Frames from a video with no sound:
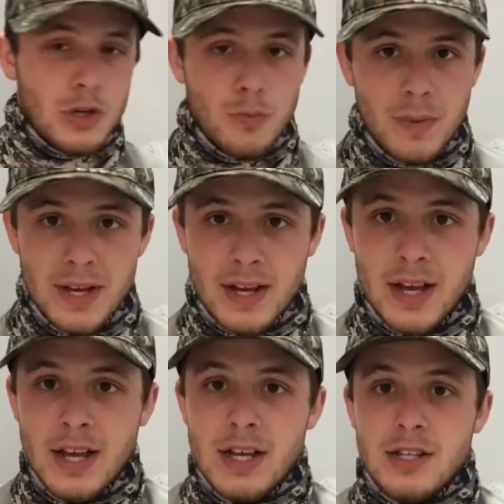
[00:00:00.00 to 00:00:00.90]
so
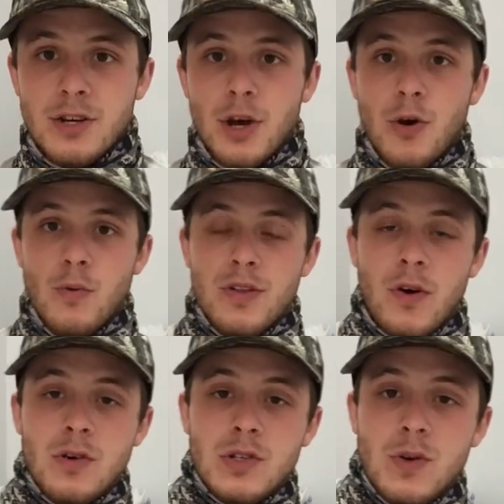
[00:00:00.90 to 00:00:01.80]
big to go with
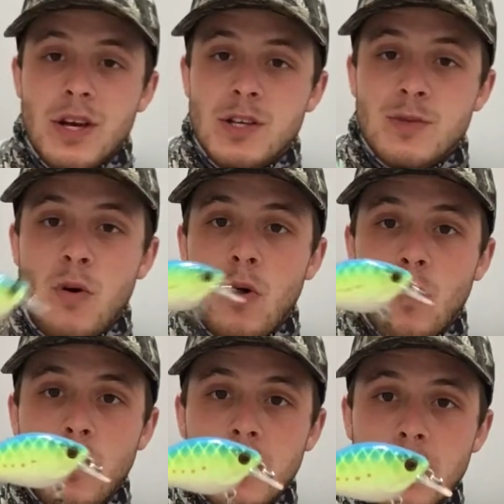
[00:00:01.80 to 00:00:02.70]
also a smaller
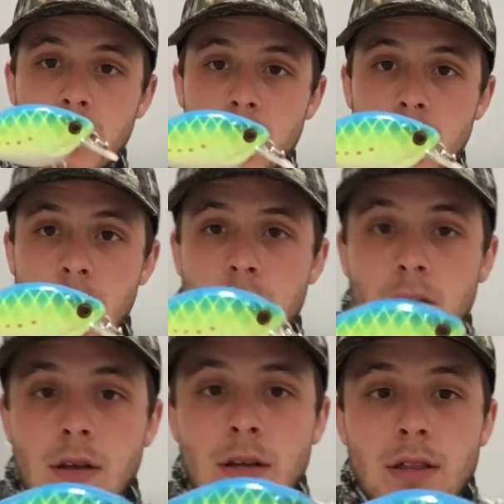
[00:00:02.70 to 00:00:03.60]
one.
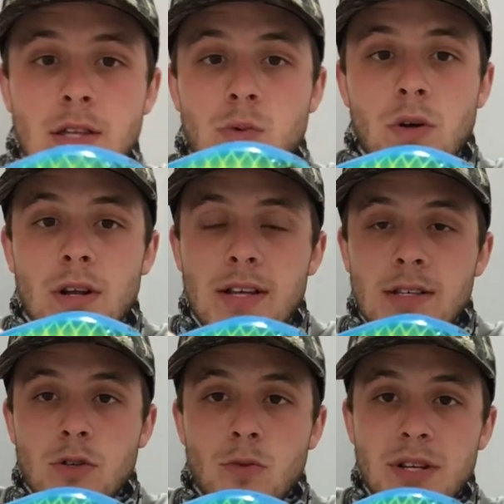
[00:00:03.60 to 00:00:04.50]
This one
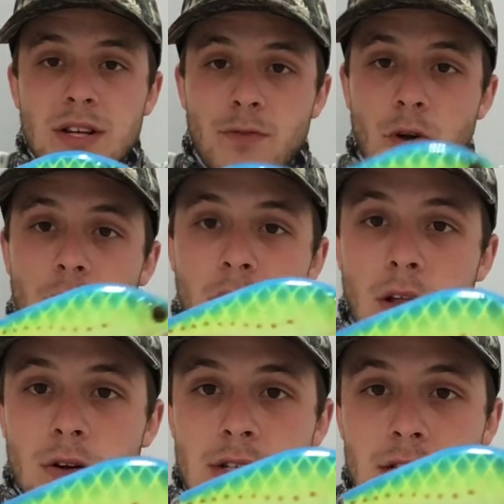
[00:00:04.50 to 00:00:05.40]
is a little bit different on the
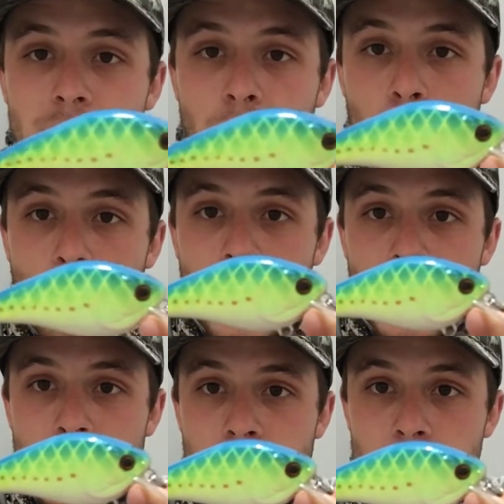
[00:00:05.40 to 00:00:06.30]
color. It's a different
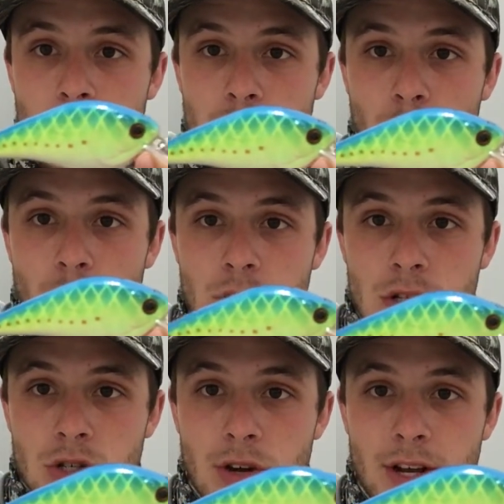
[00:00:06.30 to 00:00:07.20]
brand. This one's the
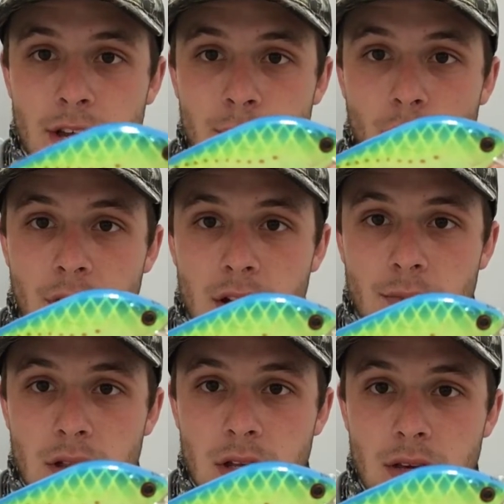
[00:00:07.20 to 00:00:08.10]
Strike King brand, I
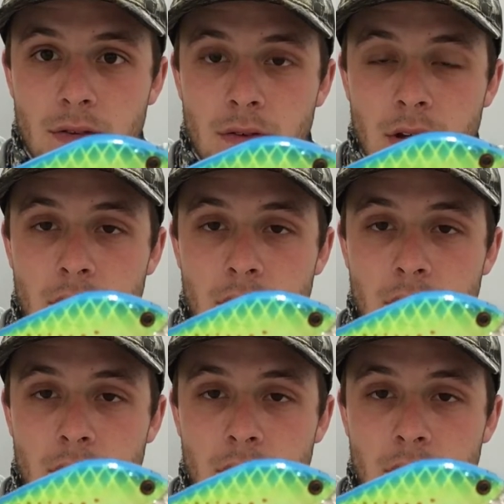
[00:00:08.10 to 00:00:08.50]
believe.